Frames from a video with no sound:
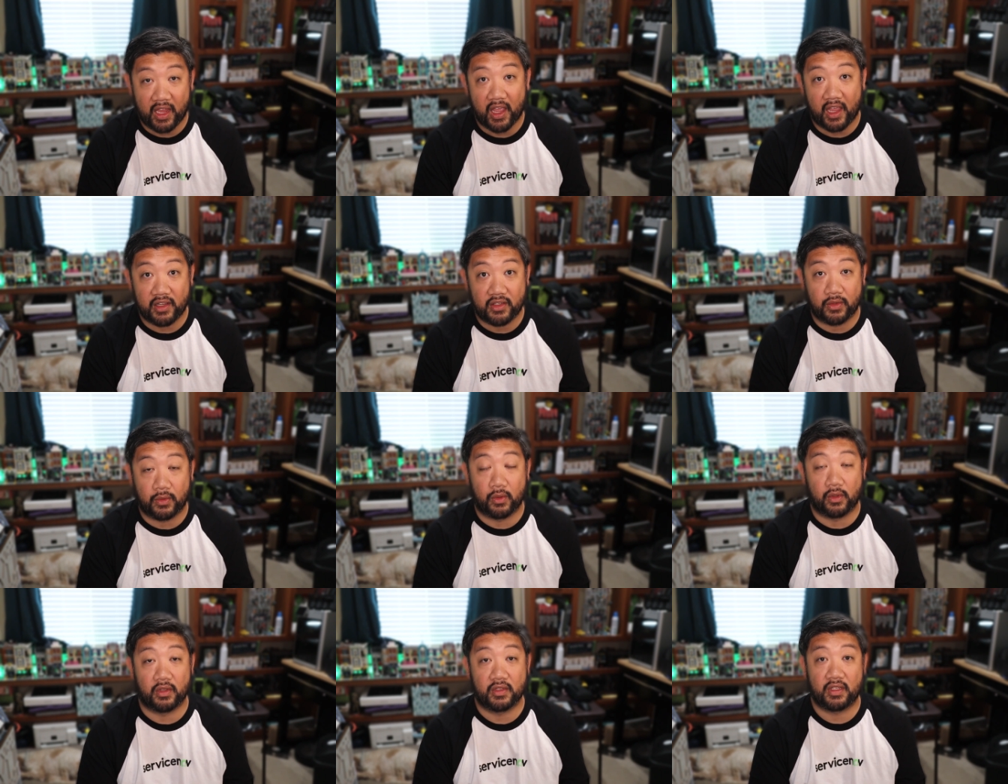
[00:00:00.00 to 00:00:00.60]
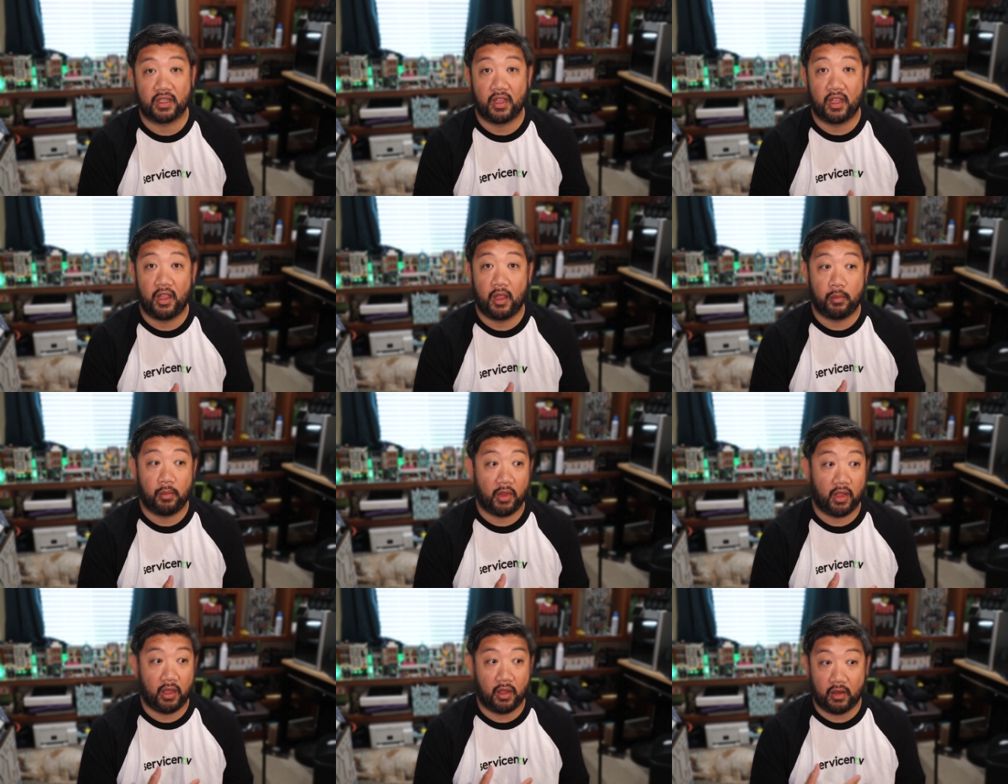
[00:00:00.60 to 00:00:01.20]
A I tools,
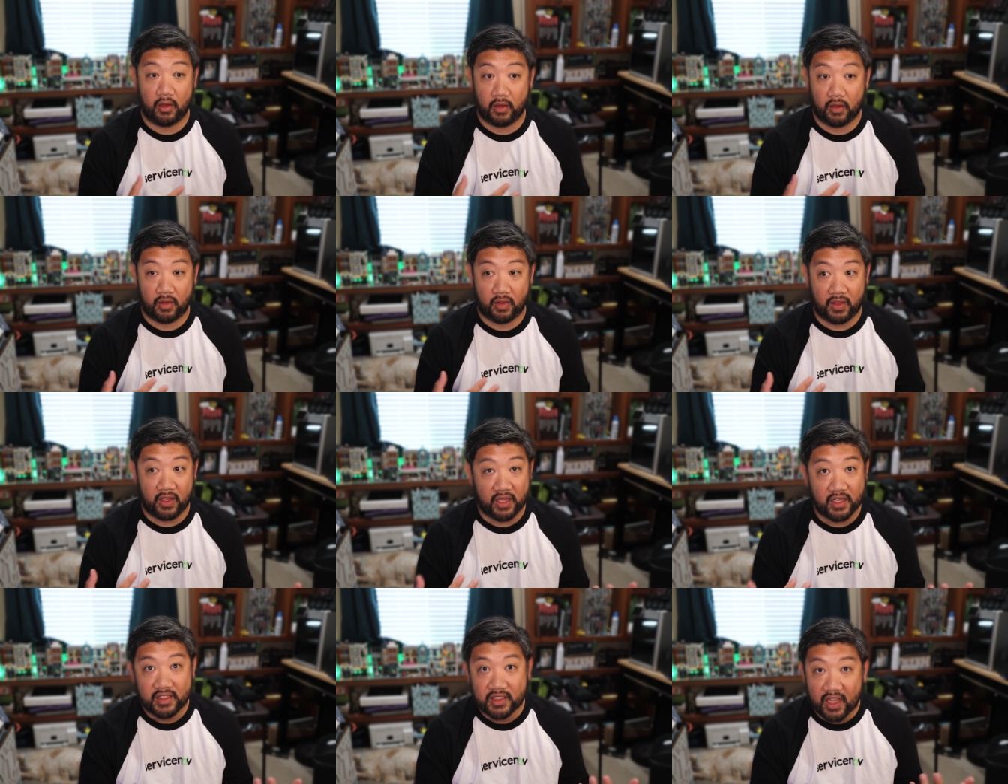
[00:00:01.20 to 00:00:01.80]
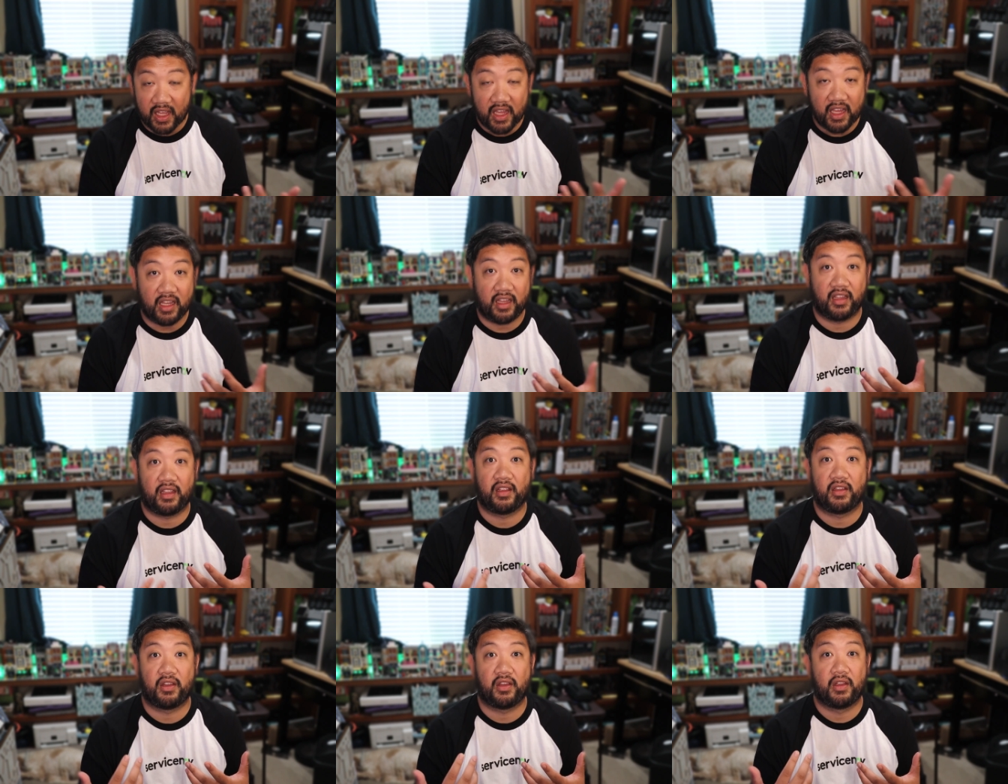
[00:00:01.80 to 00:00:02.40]
but things
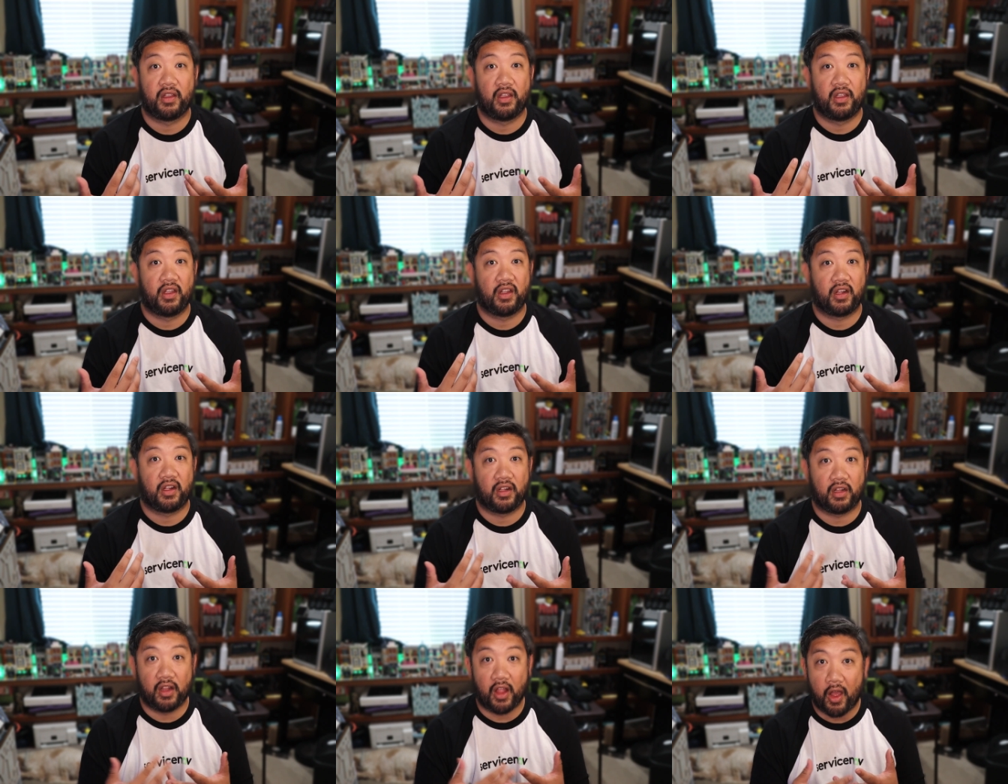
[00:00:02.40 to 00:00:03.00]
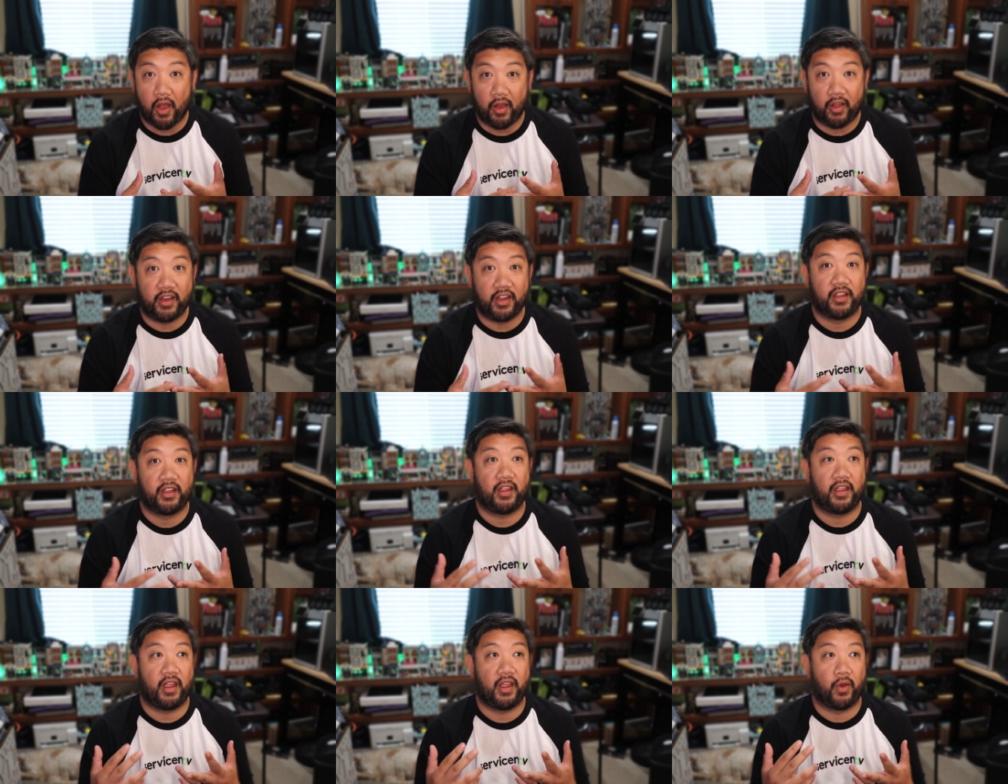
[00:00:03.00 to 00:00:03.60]
like Claude
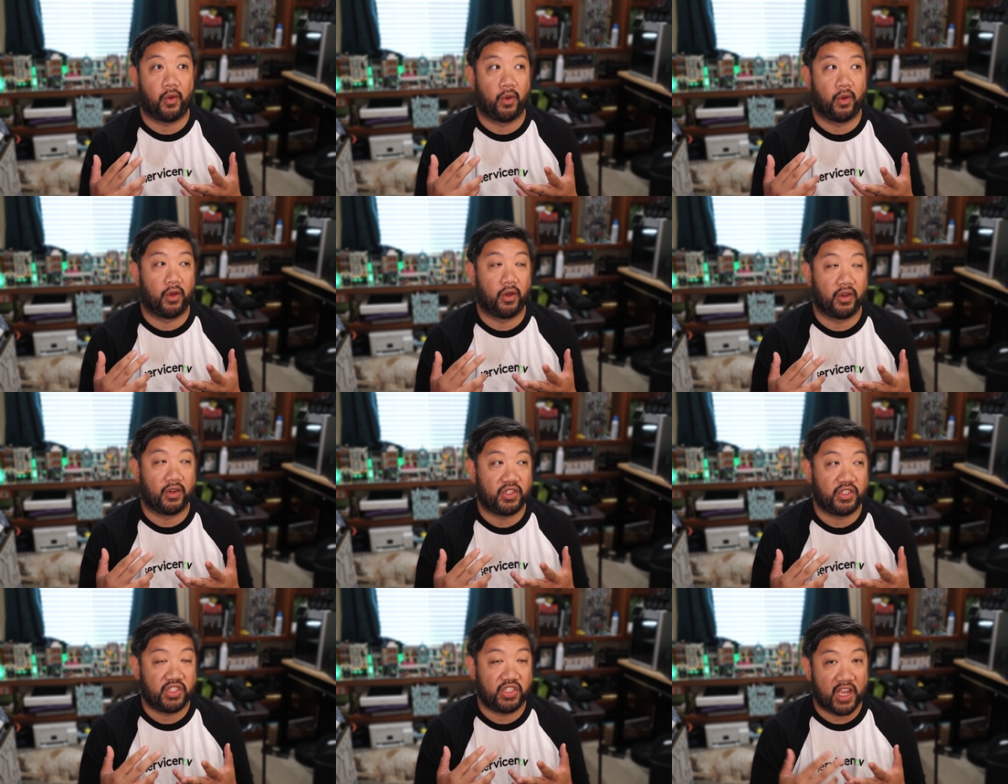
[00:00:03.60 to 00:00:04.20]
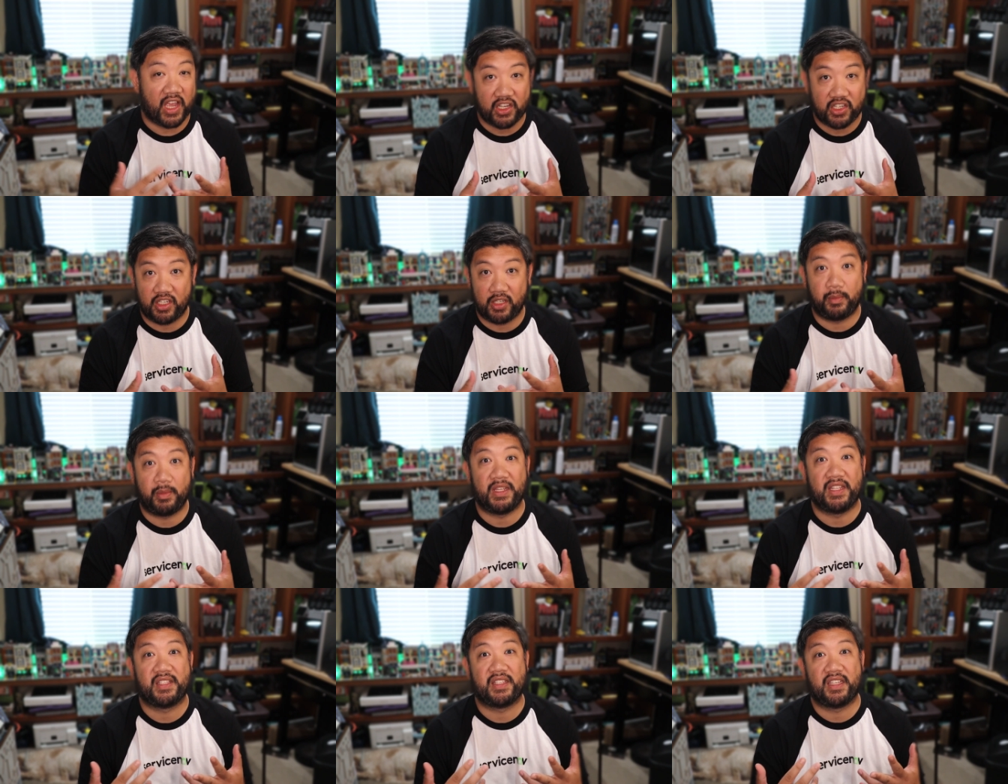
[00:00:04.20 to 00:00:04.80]
or
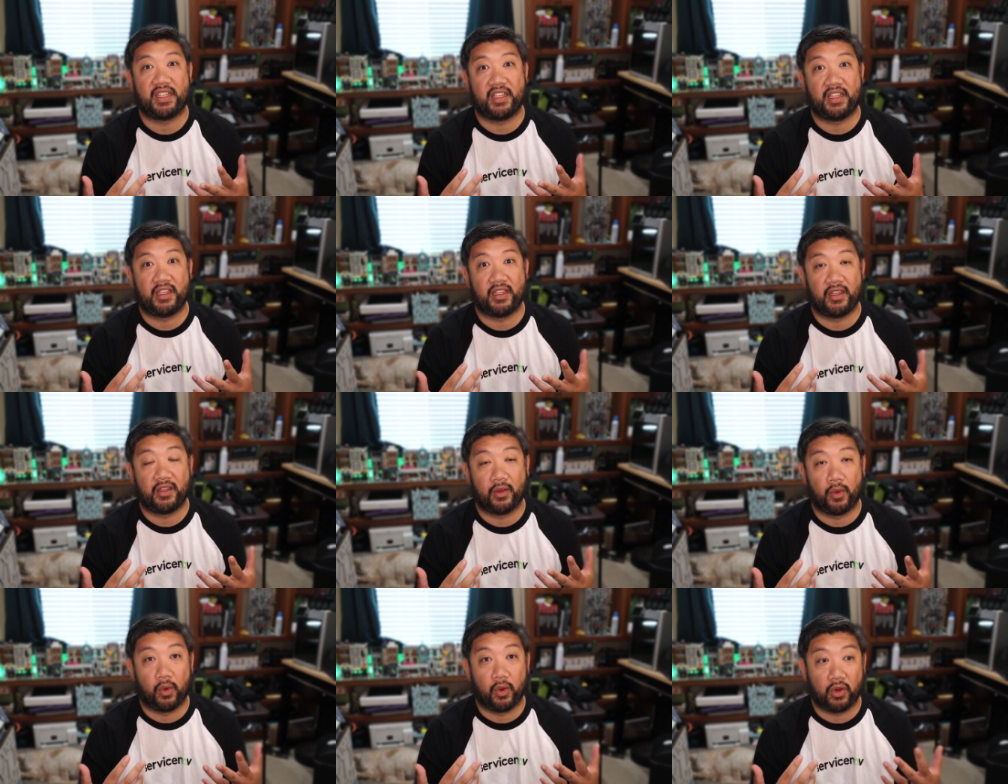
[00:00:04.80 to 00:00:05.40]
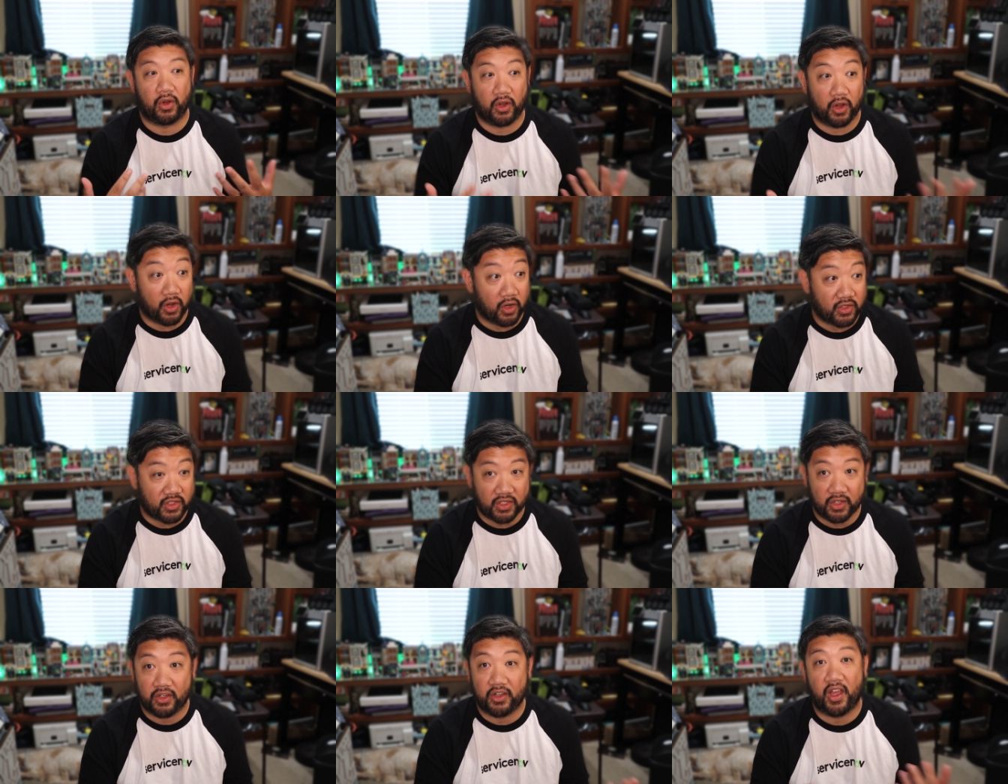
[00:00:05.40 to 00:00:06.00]
ChatGPT or
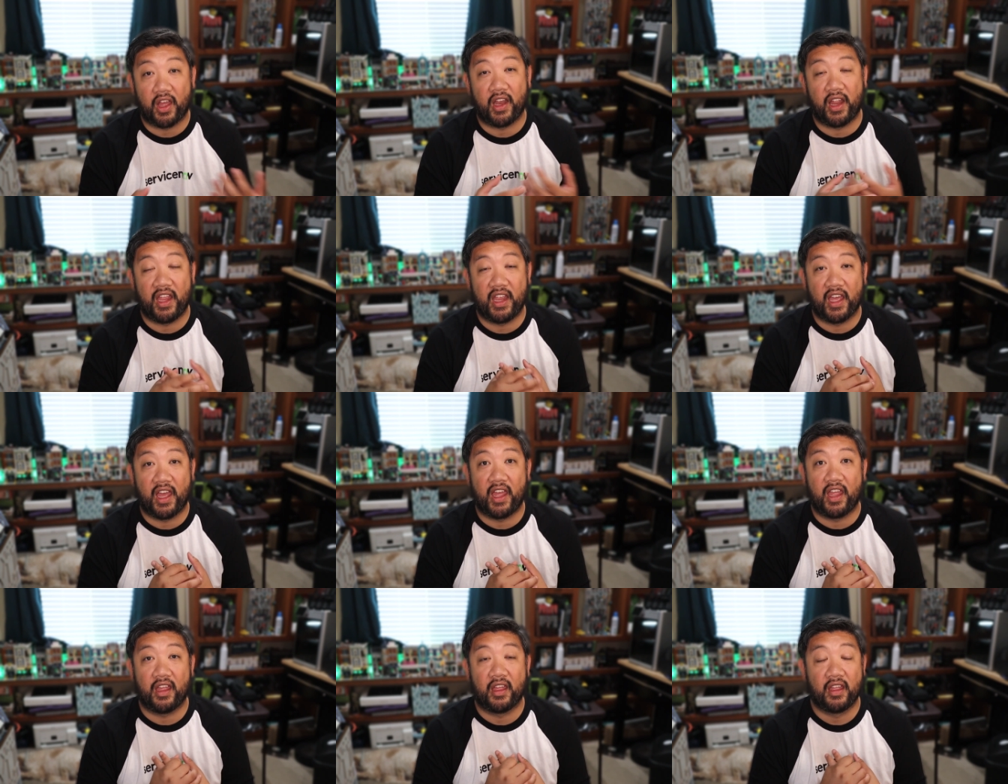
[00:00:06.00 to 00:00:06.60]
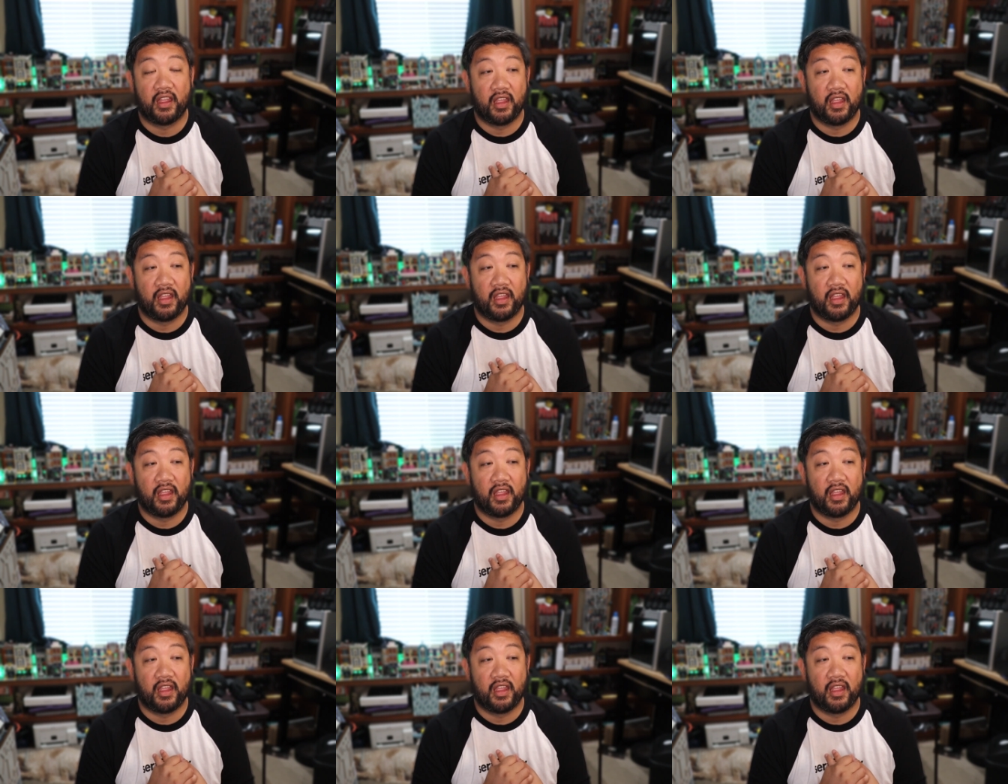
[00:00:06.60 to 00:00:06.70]
Cursor A I.